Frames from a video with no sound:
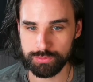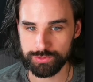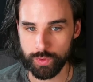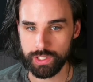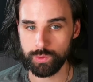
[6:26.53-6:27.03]

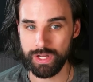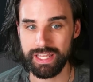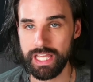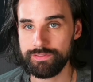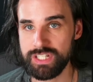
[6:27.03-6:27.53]
token or
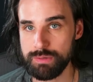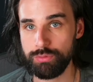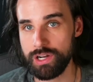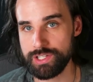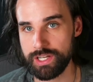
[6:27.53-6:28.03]
N F T
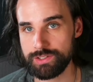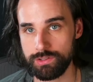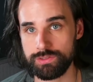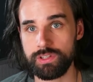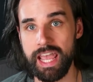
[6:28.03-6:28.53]
project. So
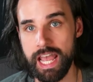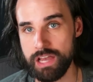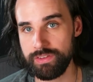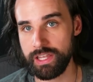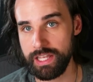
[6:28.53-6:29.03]
that's like
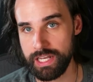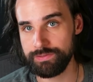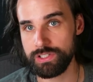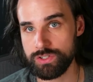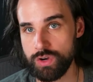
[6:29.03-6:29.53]
having an N F
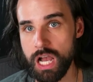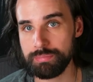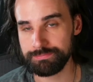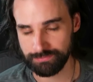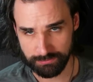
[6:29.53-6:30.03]
T drop
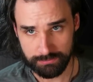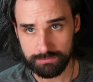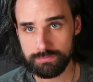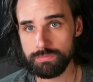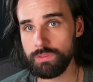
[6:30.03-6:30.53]

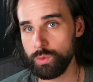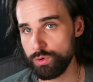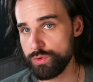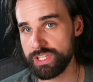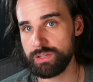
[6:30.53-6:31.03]
where
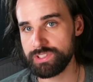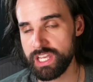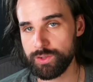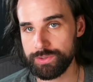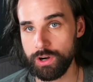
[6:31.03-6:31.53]
you get
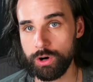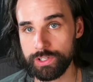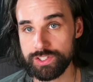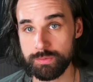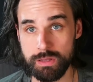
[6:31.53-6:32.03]
together with an
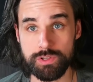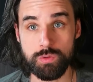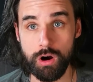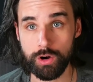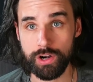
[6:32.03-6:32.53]
artist, or maybe
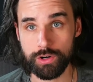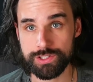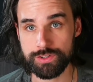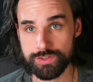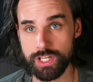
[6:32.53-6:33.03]
you are an
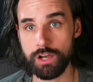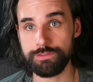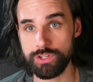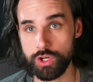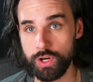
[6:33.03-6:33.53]
artist yourself
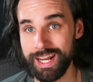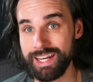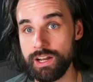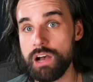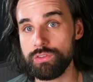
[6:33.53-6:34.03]
and you create a
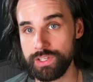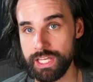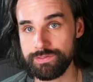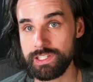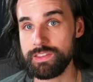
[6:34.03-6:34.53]
novel N
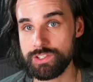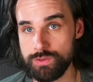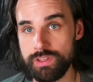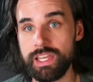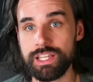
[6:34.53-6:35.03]
F T that you
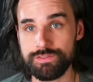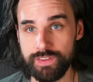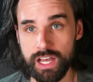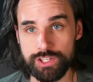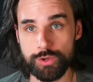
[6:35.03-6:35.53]
think has
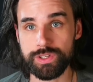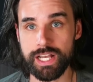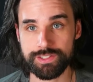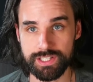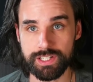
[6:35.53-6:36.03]
value, can
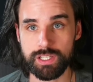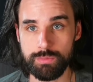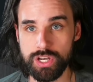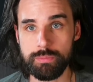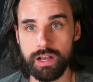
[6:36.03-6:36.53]
actually get a
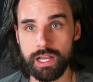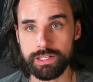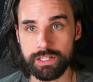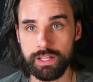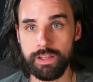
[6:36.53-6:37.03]
community behind it,